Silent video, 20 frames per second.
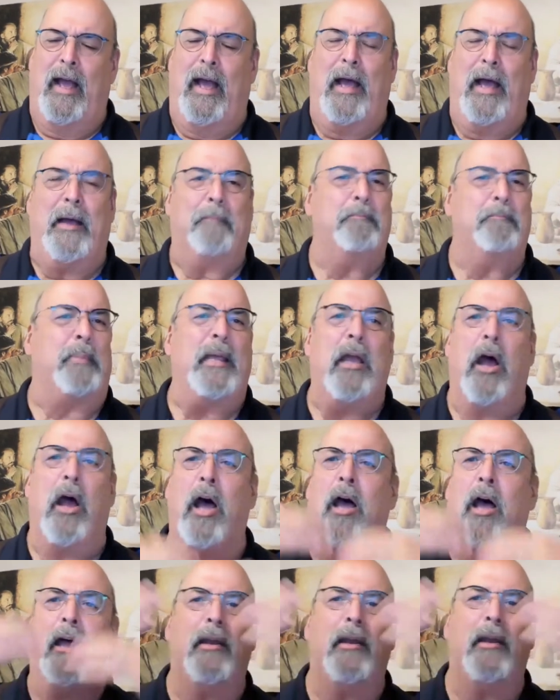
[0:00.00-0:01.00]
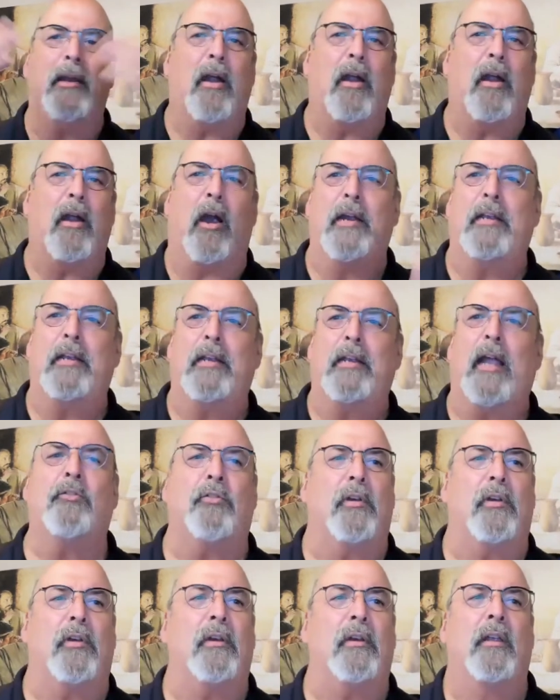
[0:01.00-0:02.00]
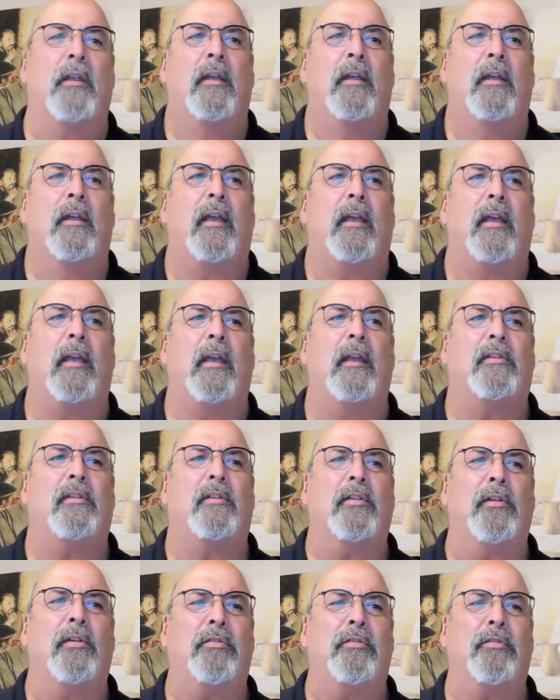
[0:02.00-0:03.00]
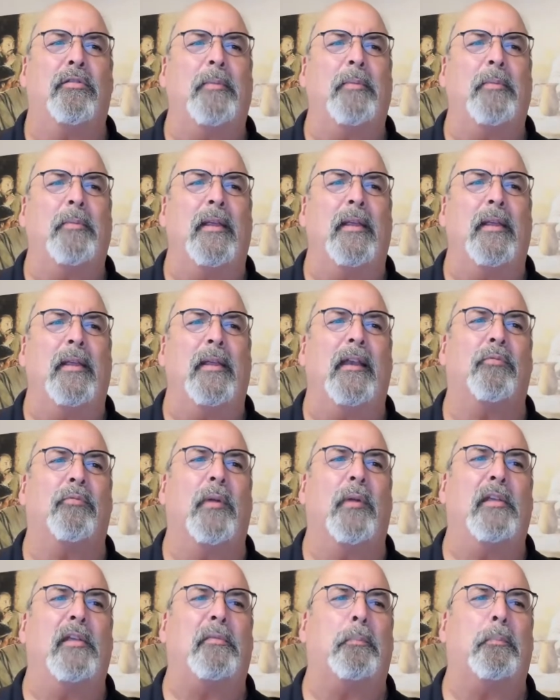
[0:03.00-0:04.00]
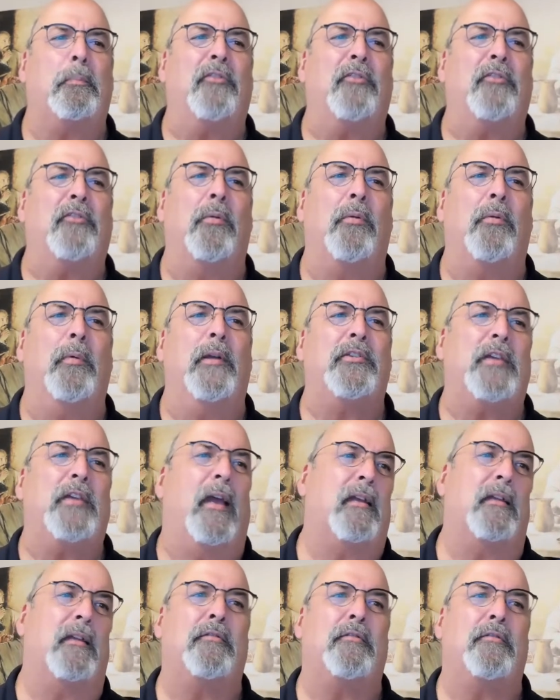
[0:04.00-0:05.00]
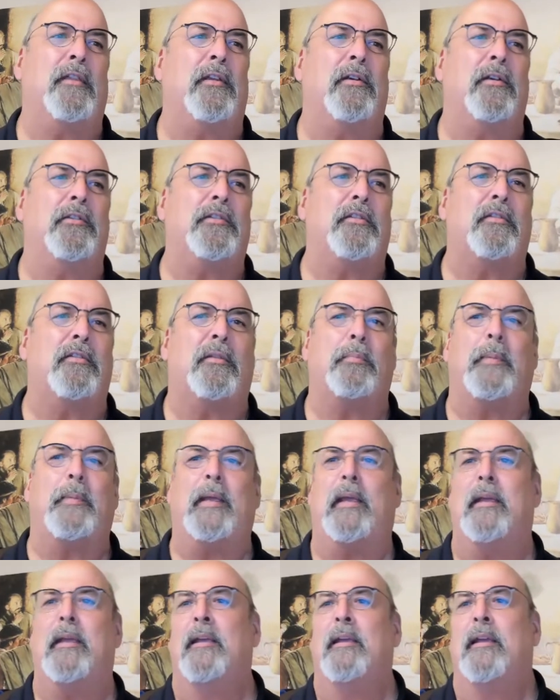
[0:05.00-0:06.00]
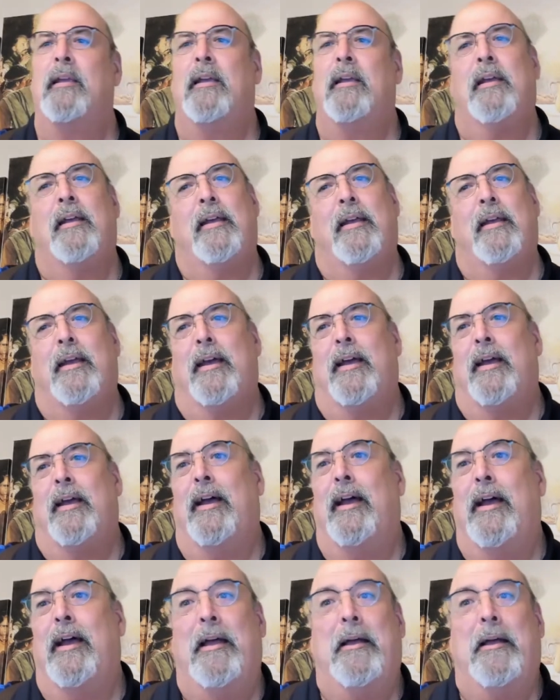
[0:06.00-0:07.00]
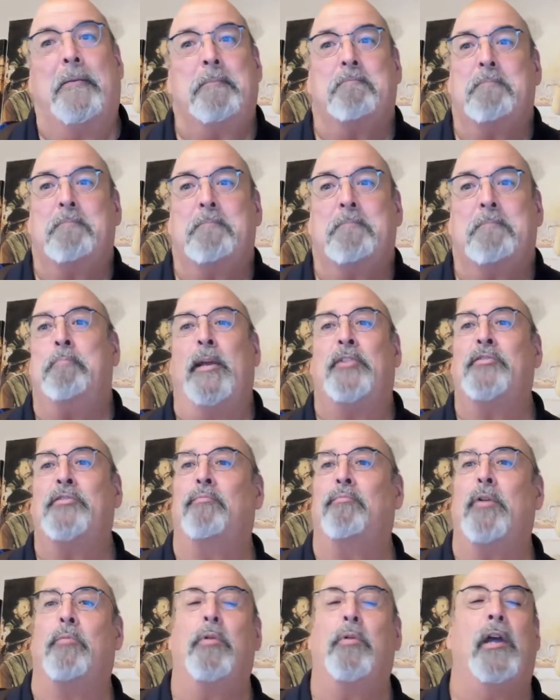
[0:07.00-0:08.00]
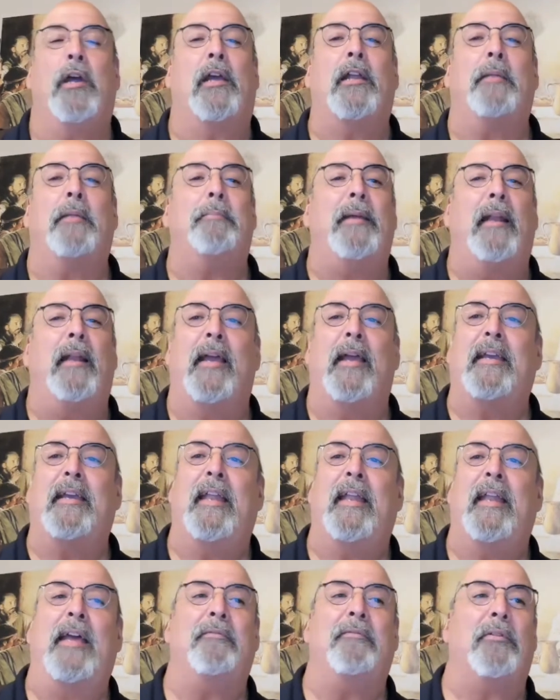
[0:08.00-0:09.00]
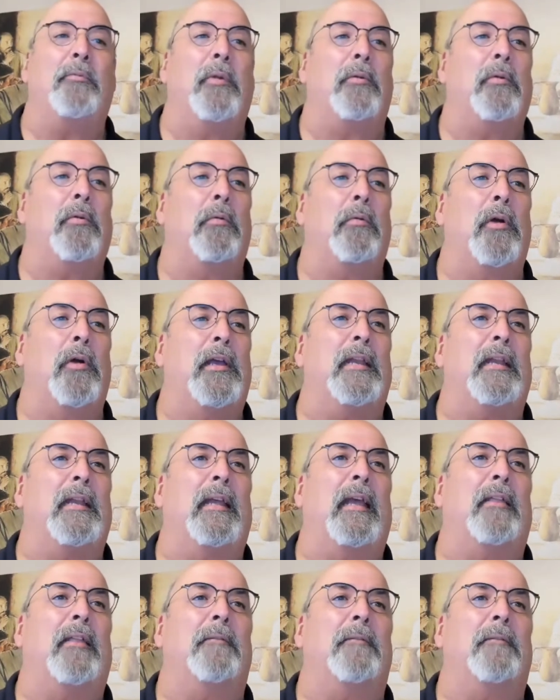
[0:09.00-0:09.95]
beyond our doctrine into something that is really special, which I consider just to be a picture of what we're going to be like in heaven when we're working together.